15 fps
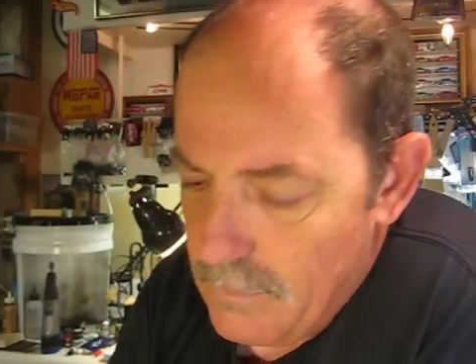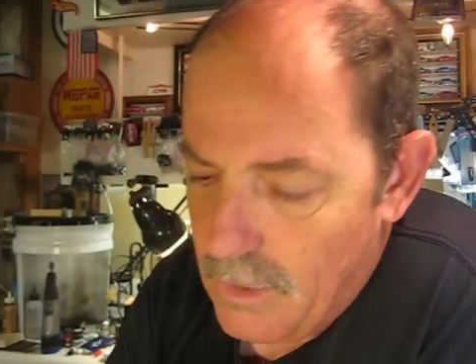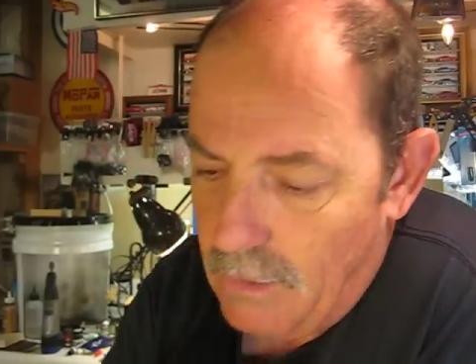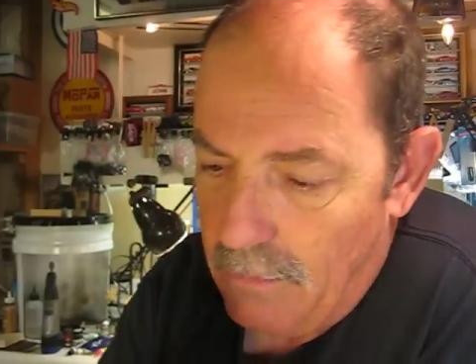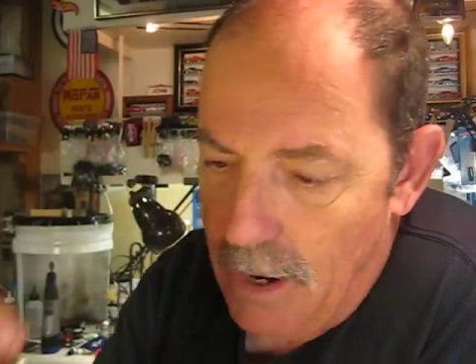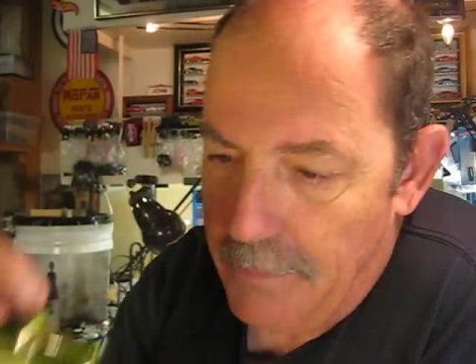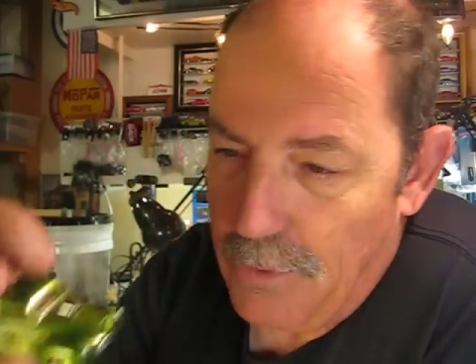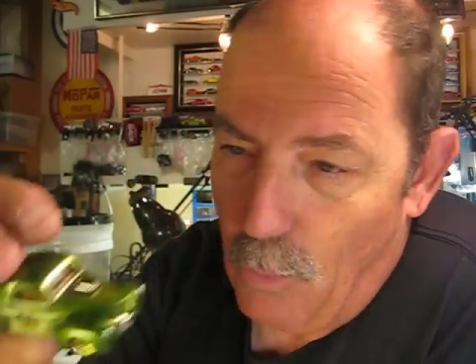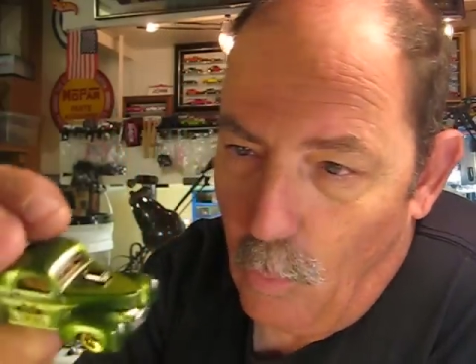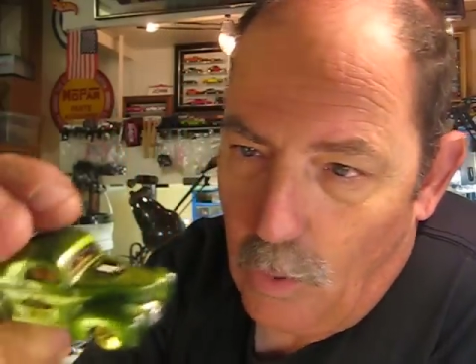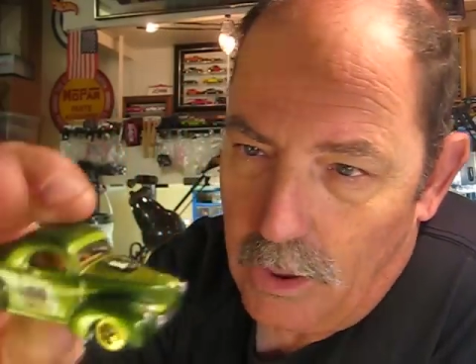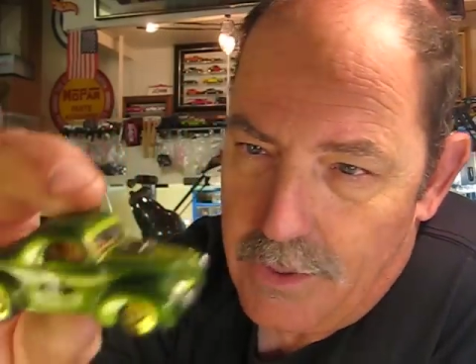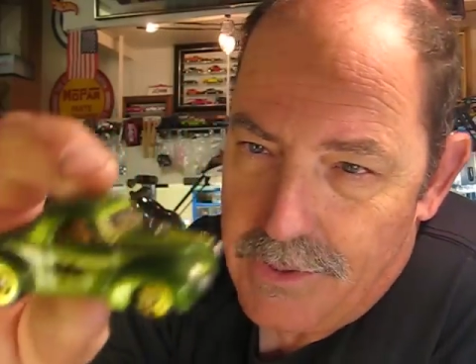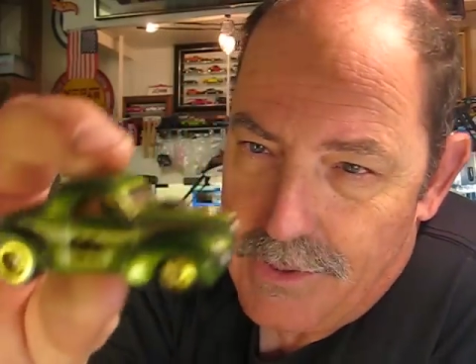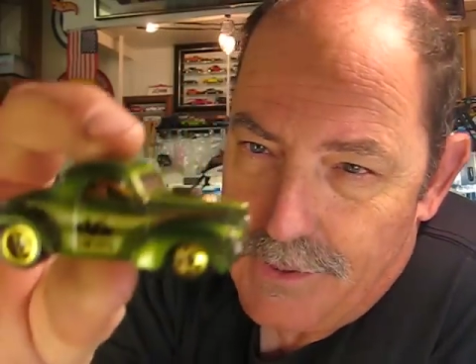Grab me a
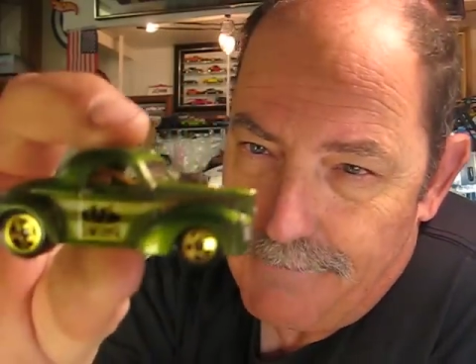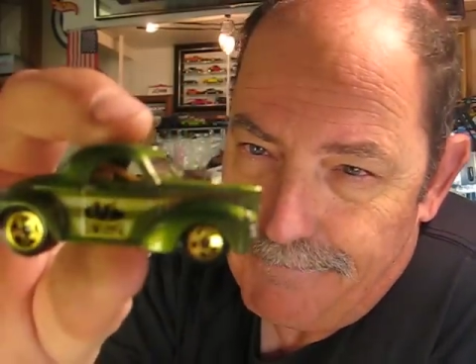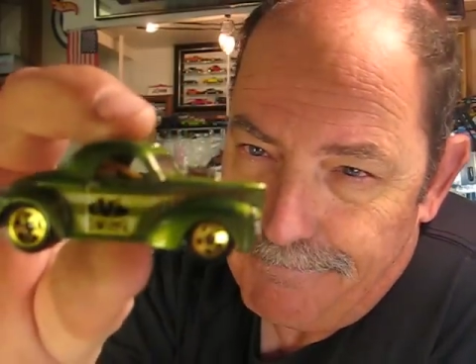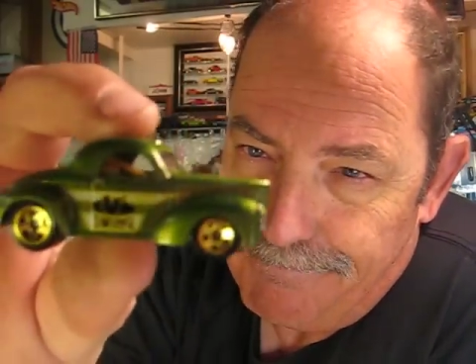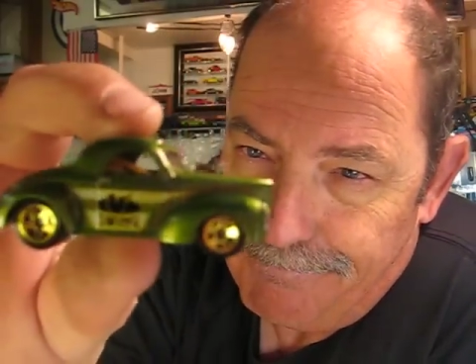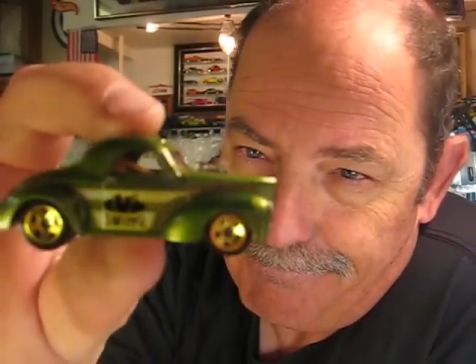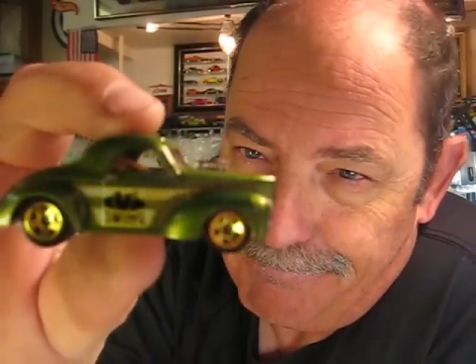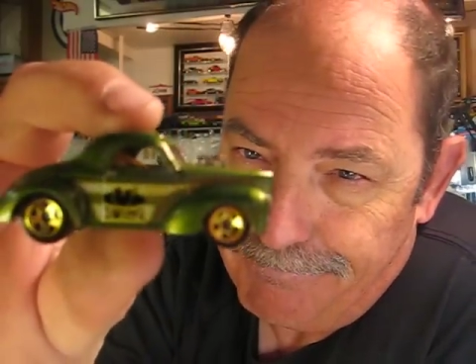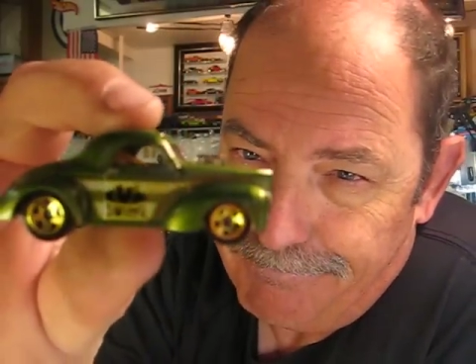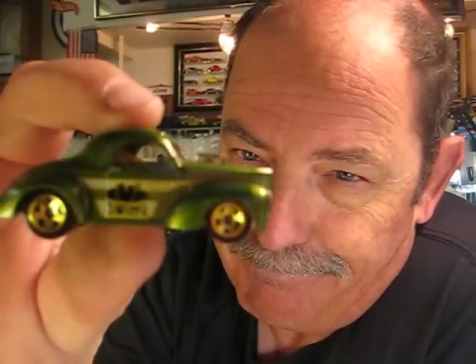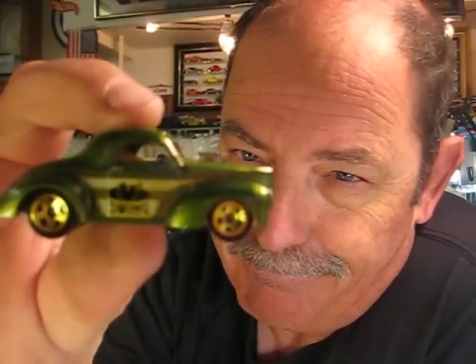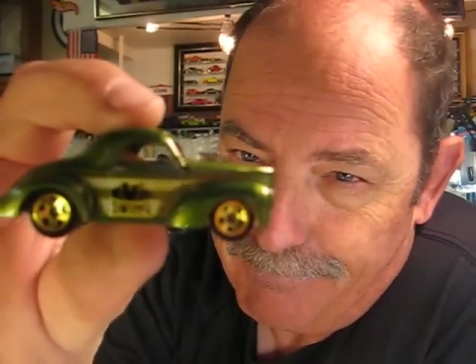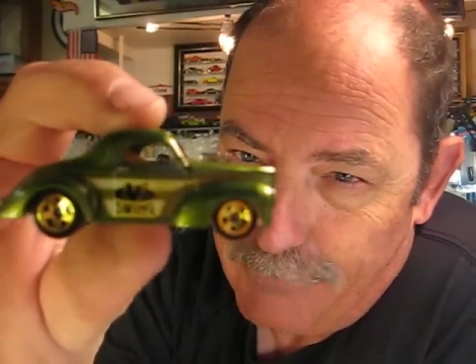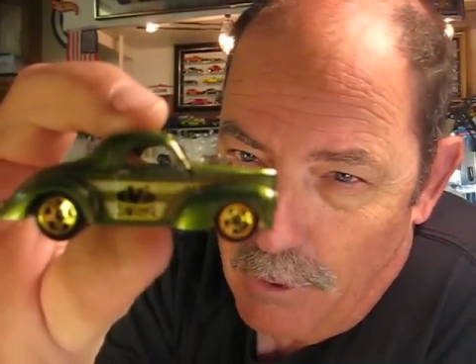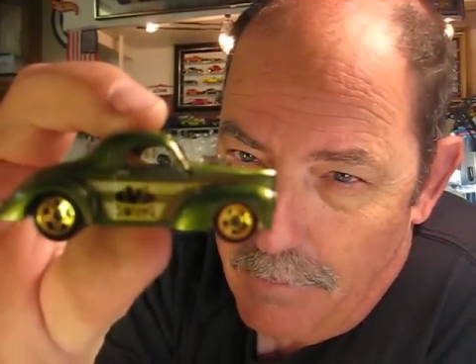Willis
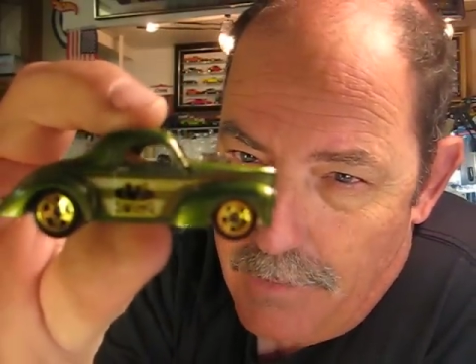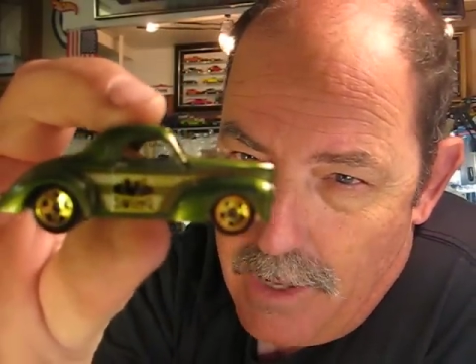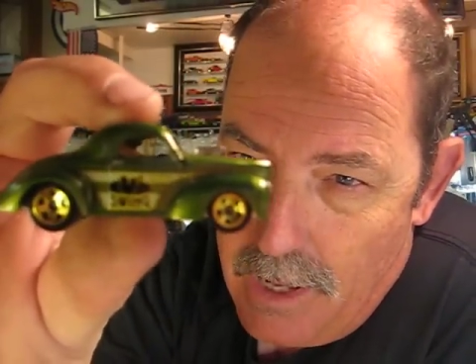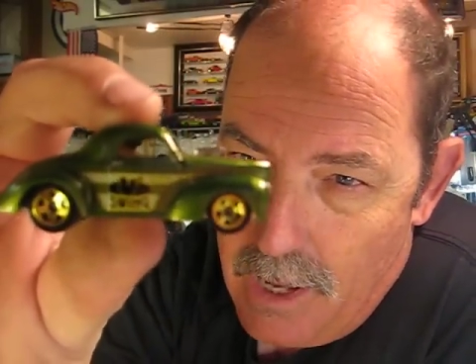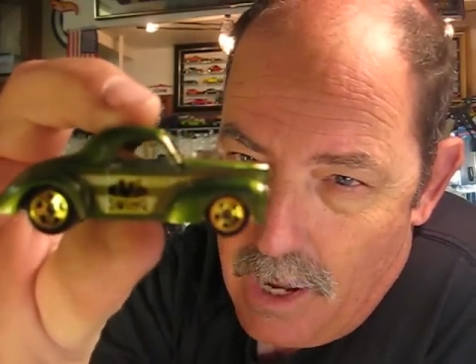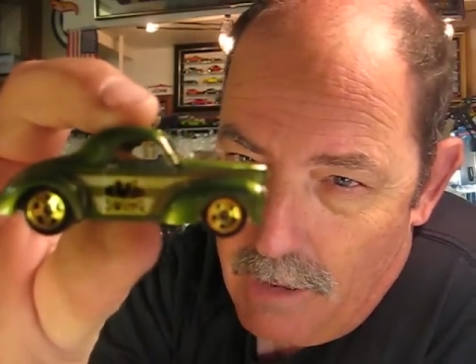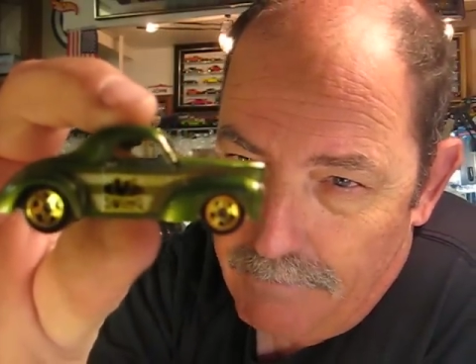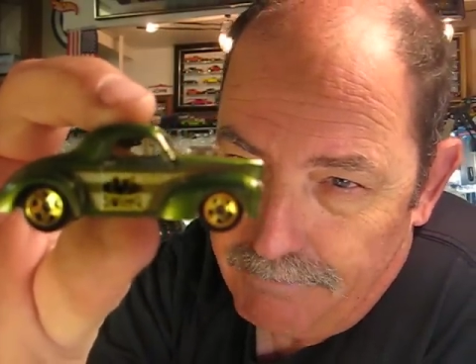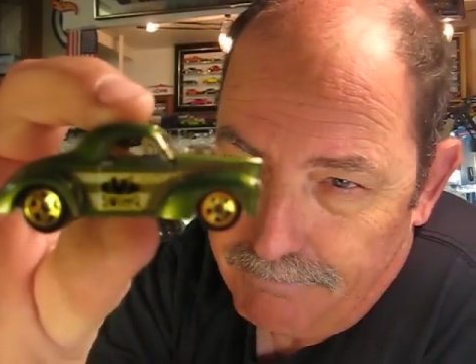from the uh,